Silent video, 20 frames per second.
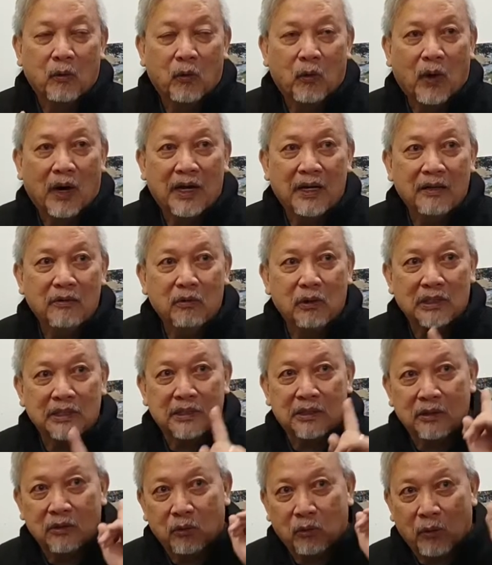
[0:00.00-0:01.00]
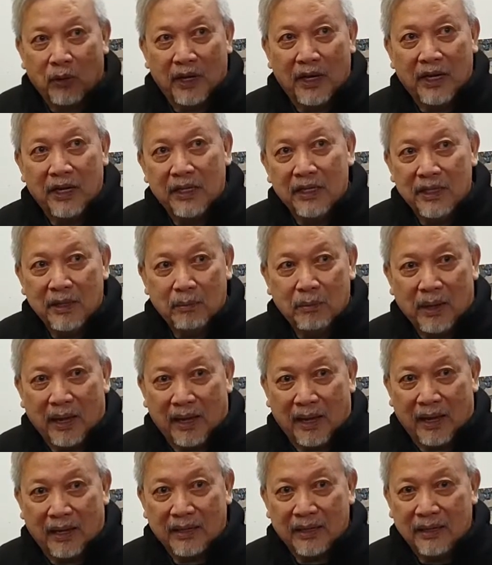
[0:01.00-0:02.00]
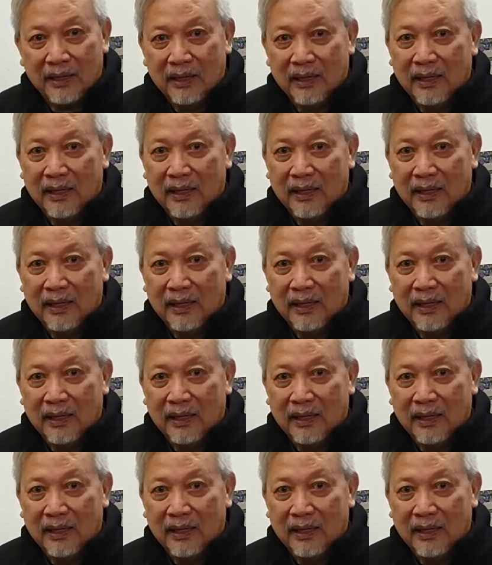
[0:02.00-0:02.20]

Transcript: One was way in the back,